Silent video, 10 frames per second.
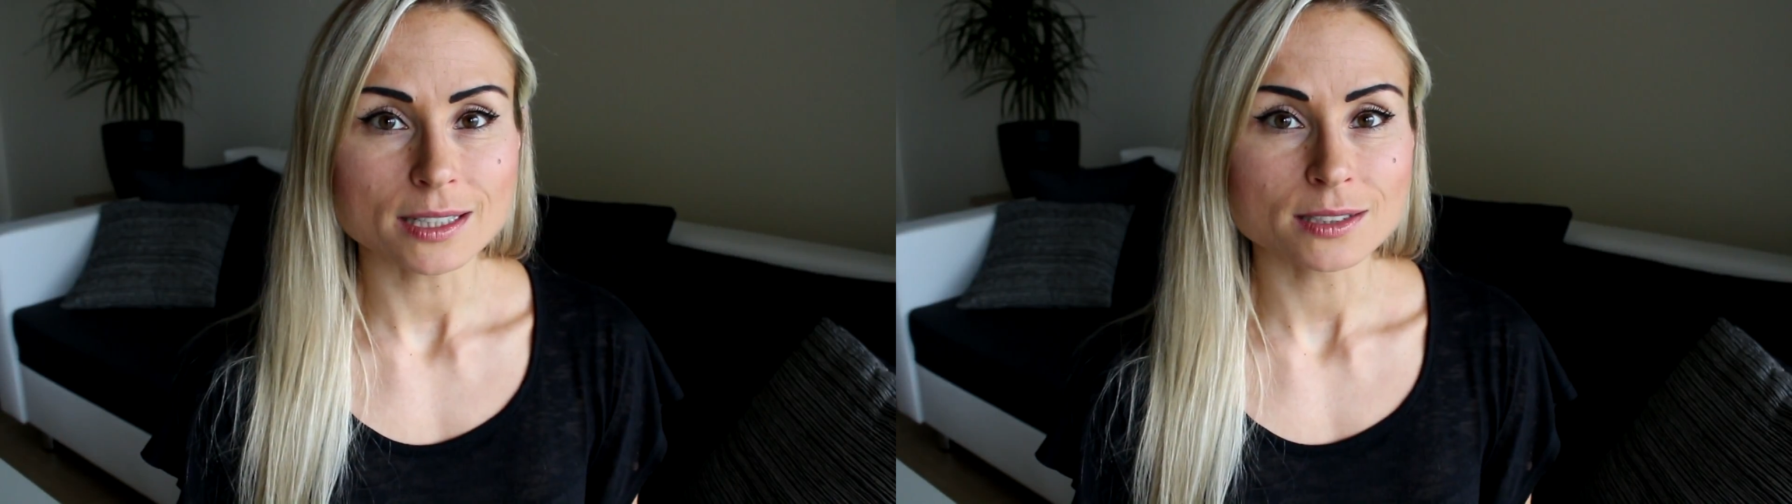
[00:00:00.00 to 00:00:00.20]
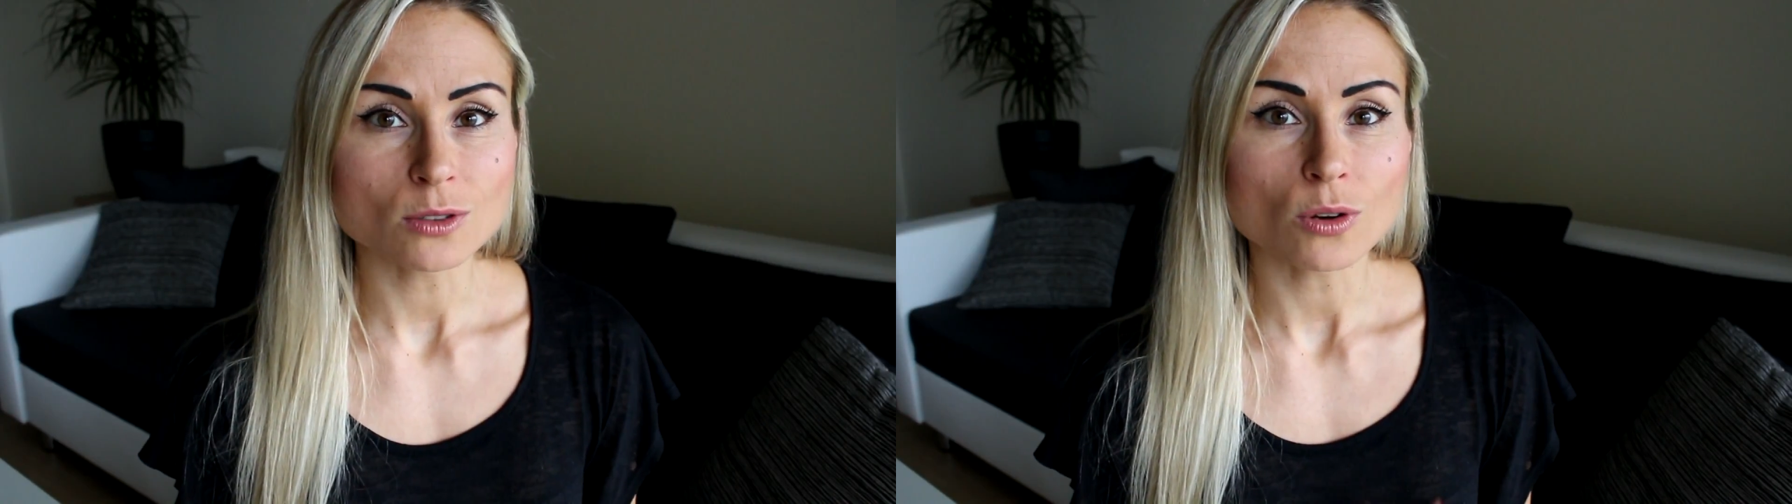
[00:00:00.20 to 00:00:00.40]

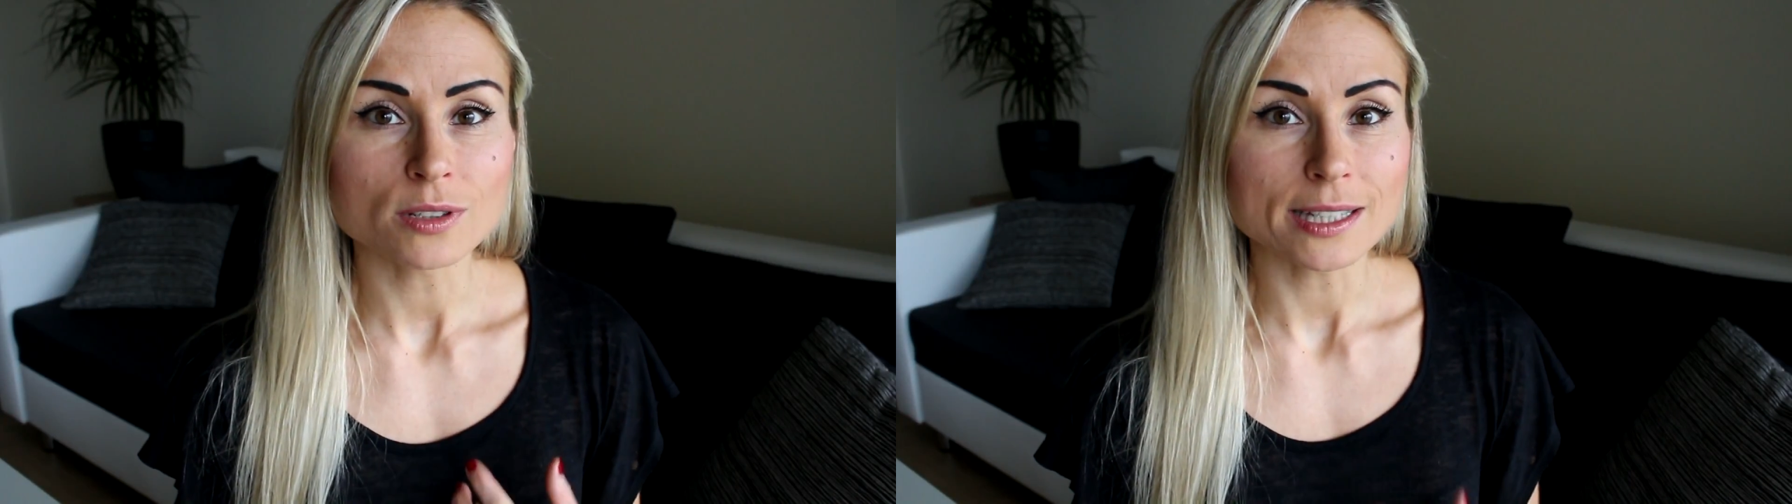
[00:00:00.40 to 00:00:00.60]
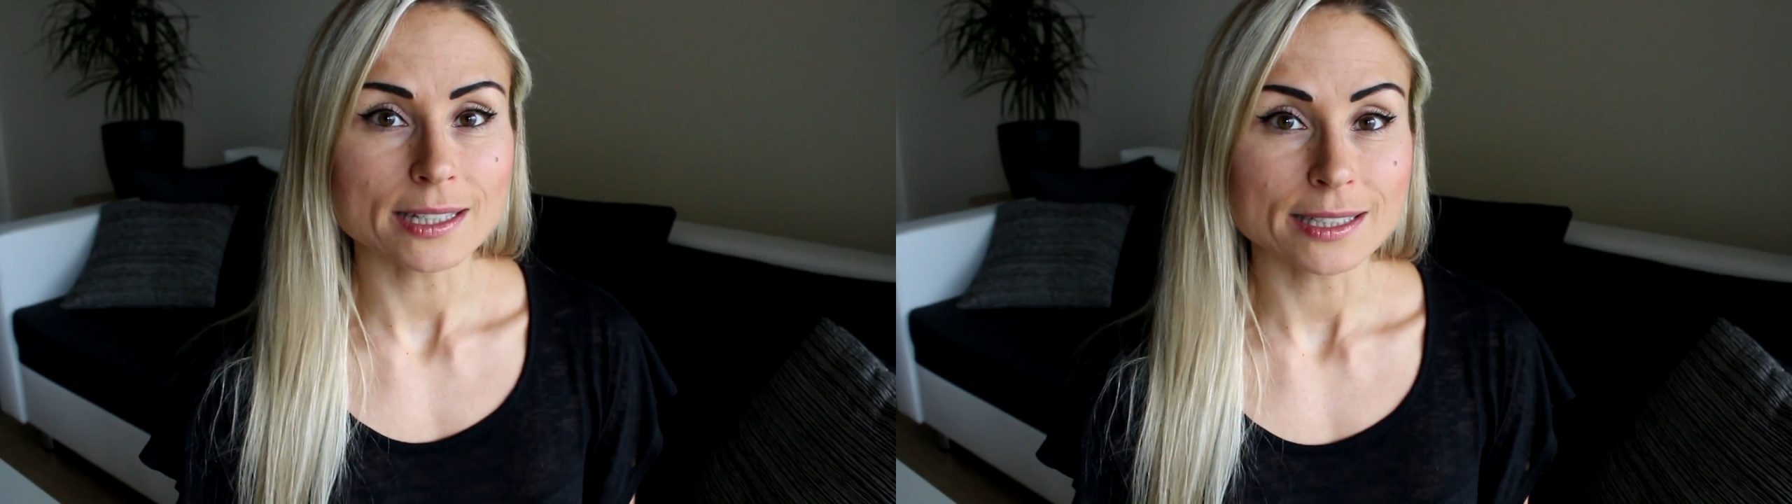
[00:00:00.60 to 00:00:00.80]
it's not
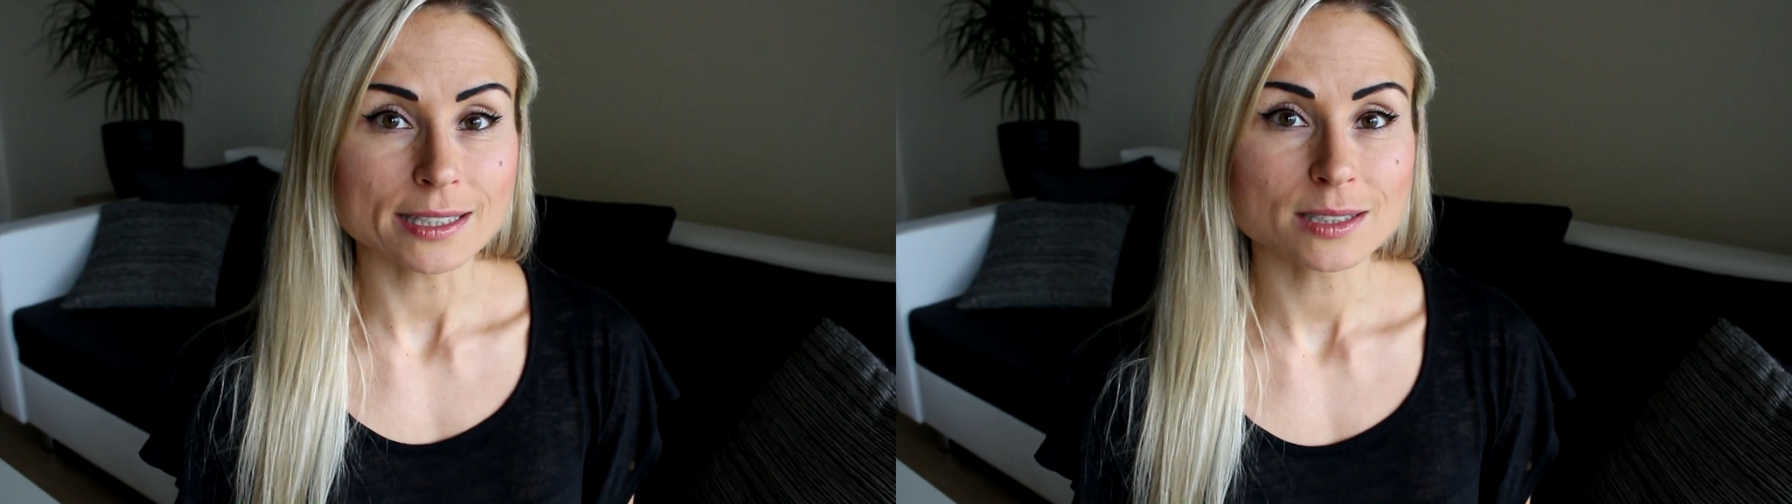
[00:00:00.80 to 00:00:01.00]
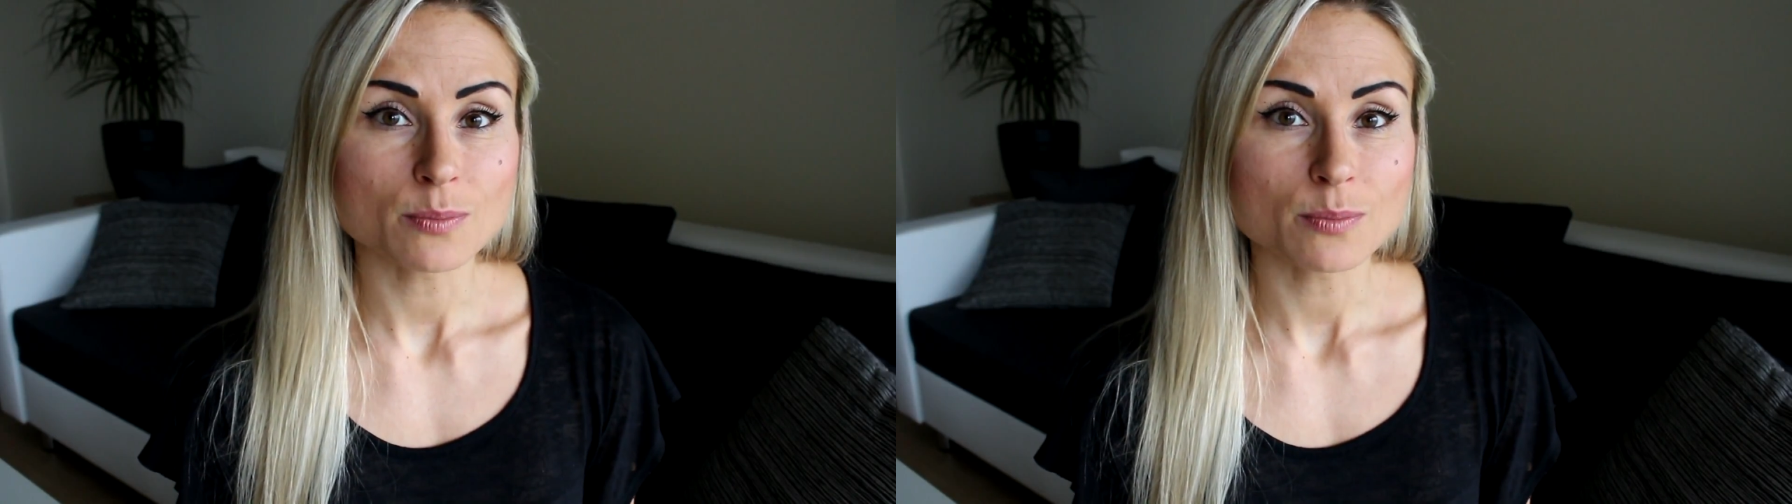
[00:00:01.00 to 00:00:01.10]
only yeast